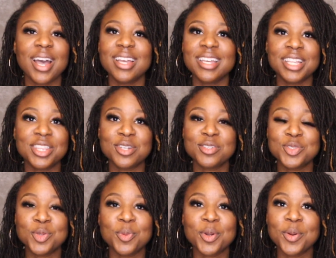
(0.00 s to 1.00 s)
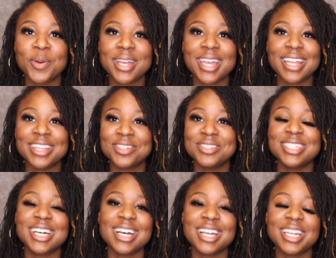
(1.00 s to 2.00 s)
get there super quick and they're
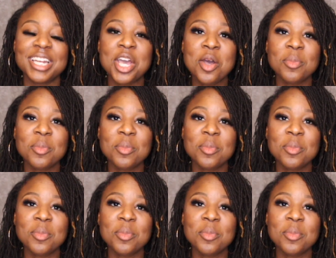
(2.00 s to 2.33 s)
done,